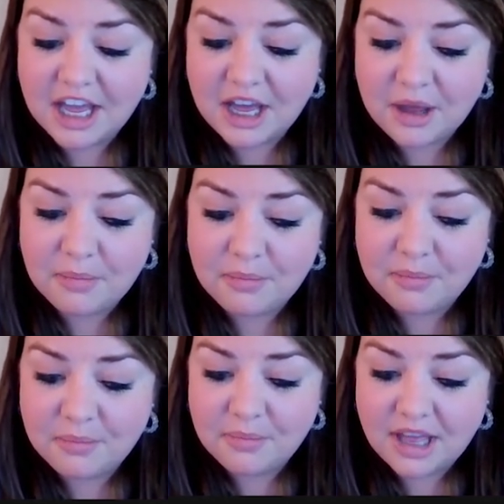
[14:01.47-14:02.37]
And
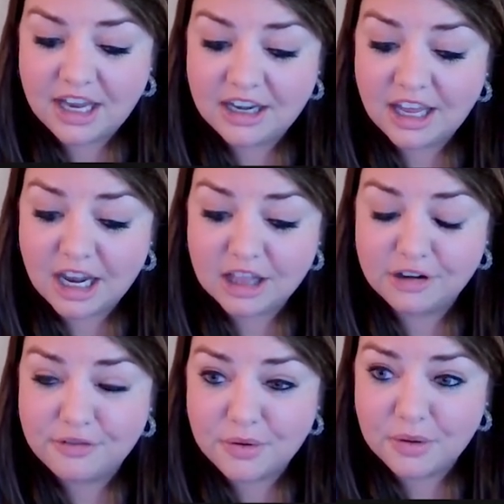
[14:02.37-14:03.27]
I
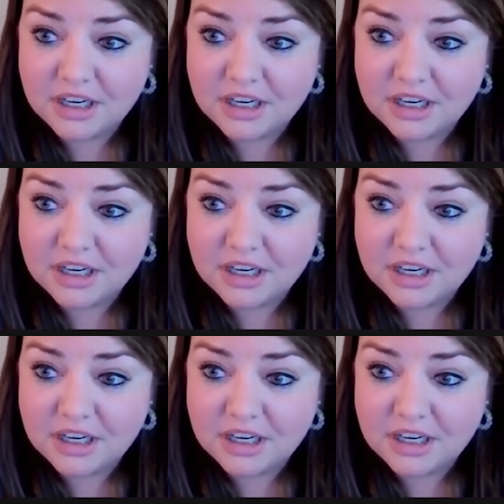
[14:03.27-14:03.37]
look forward,